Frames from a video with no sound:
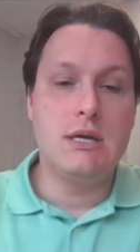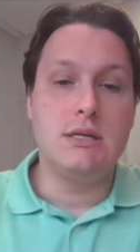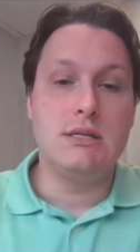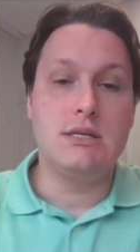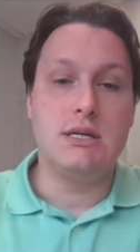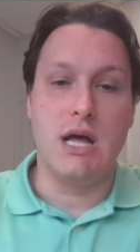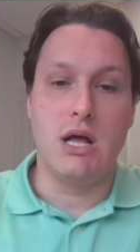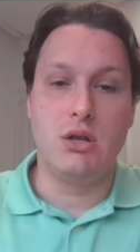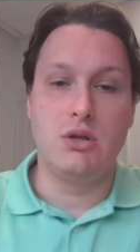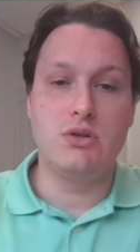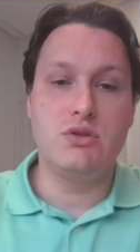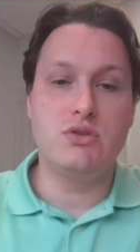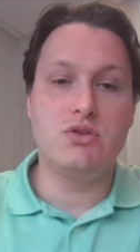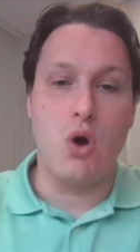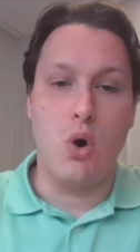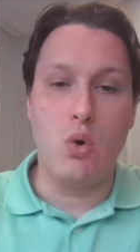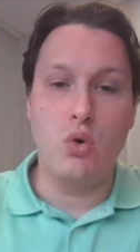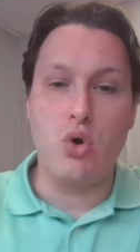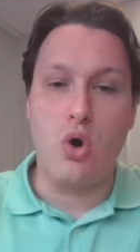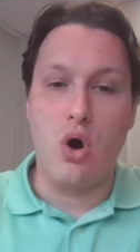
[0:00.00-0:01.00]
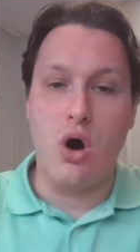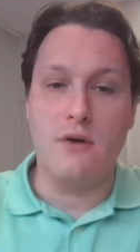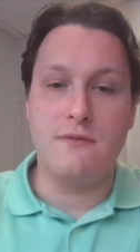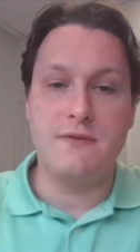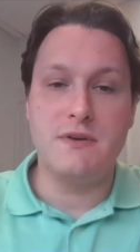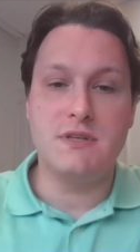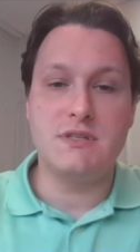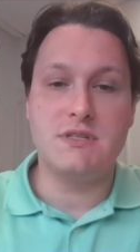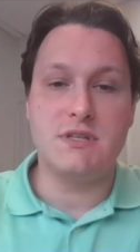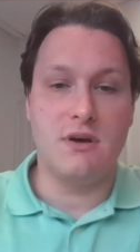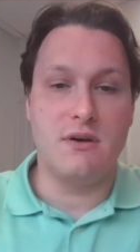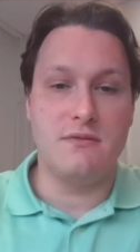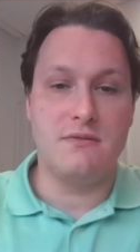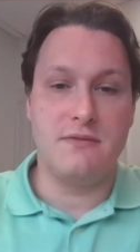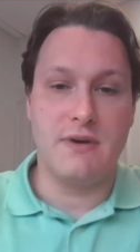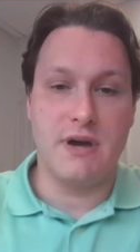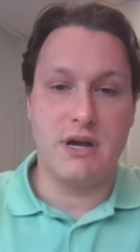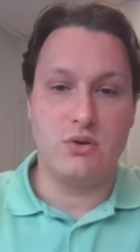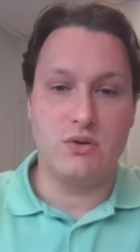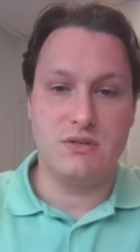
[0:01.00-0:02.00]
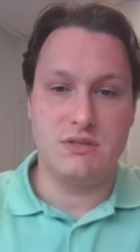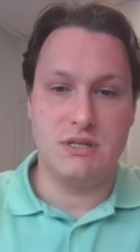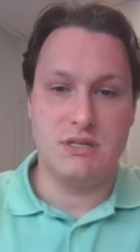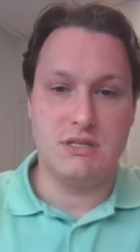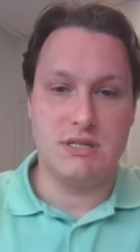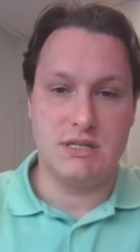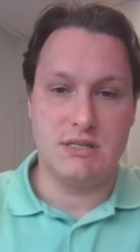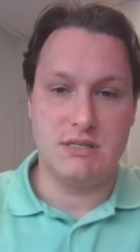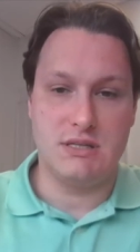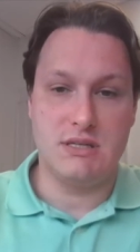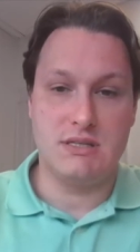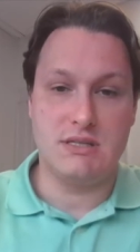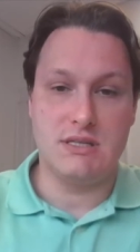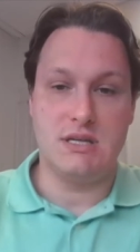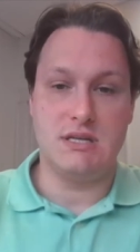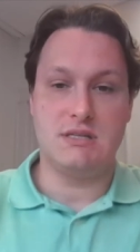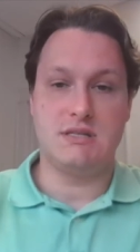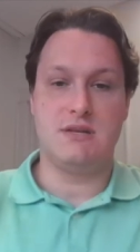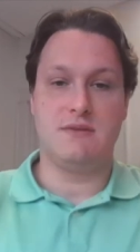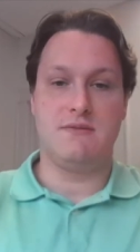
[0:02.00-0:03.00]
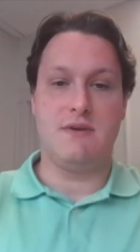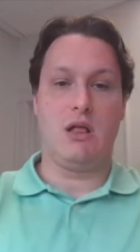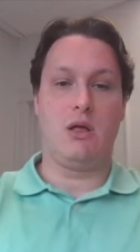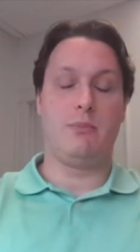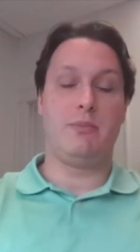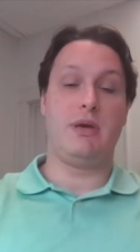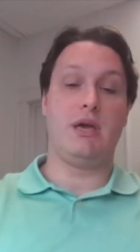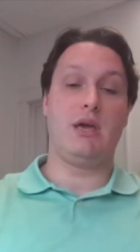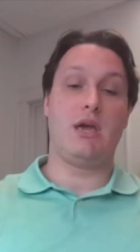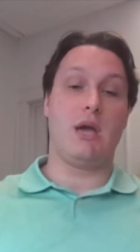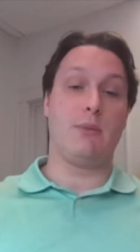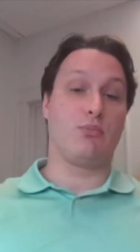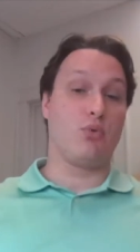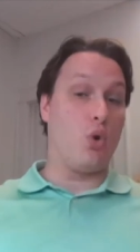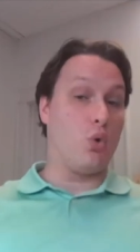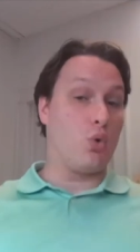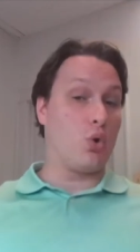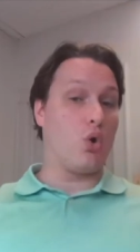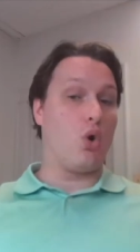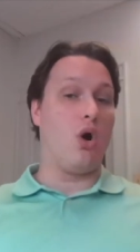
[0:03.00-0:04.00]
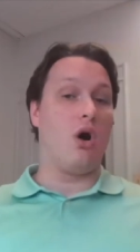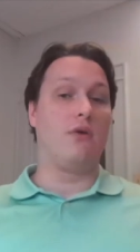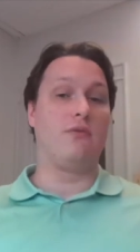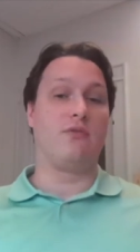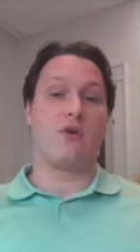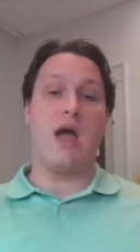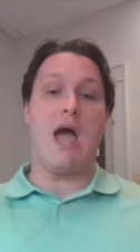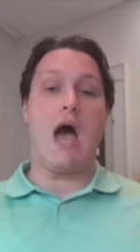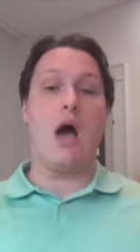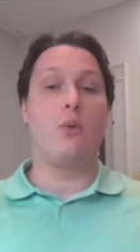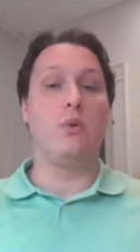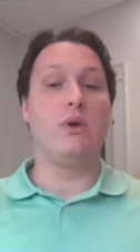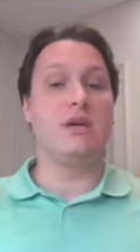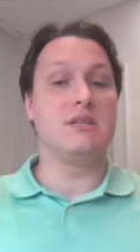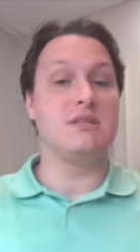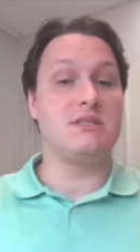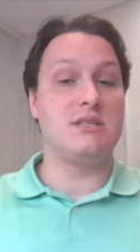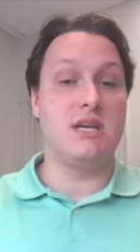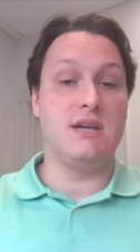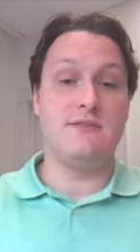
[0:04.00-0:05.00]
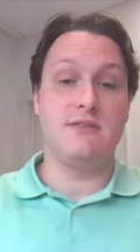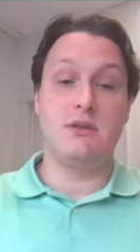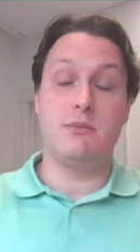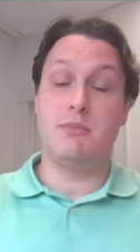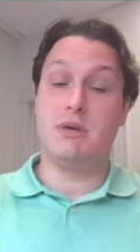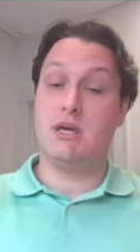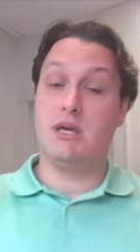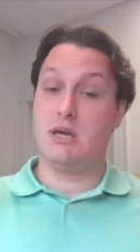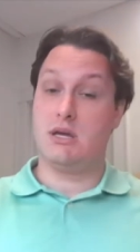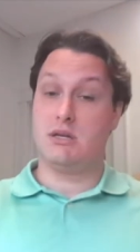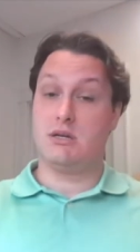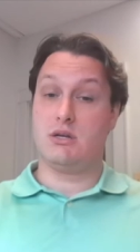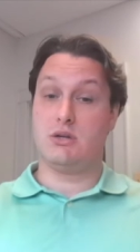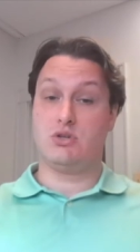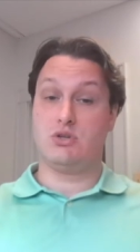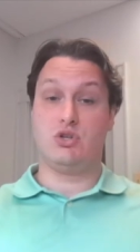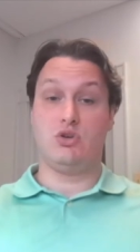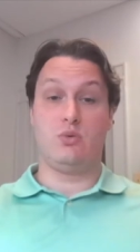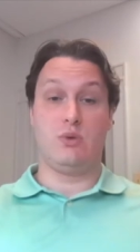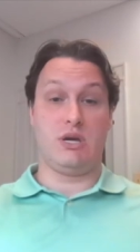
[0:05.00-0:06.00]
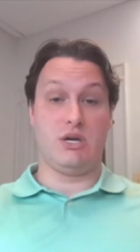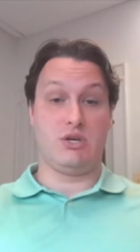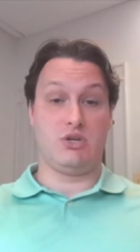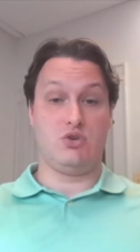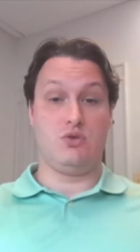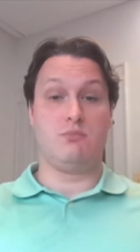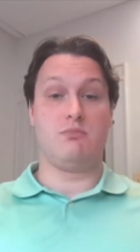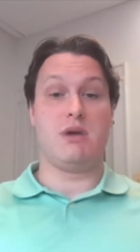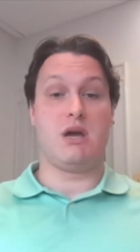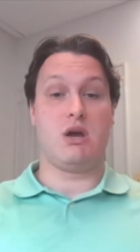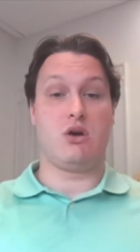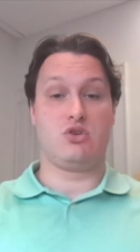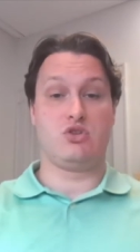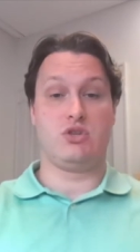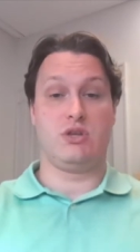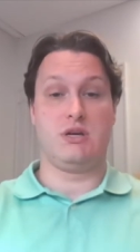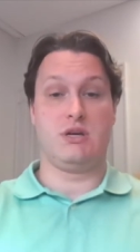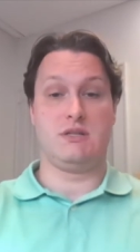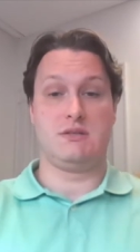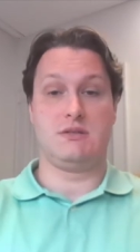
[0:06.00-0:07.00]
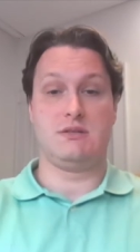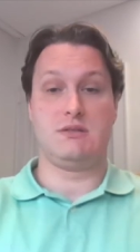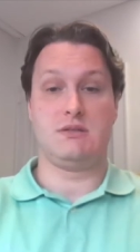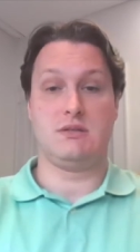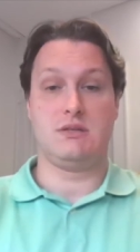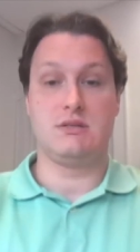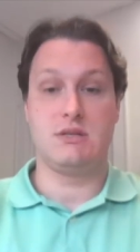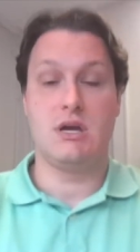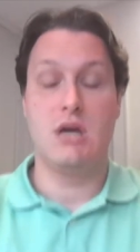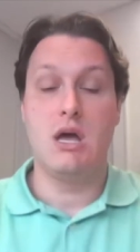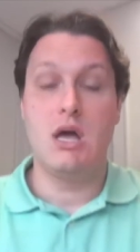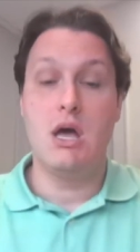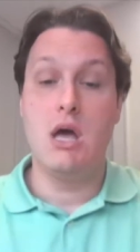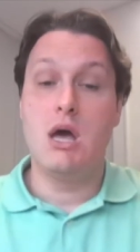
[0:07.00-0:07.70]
Dunellen's own Office of Vital Statistics is developing a protocol for how we can safely begin to issue marriage licenses.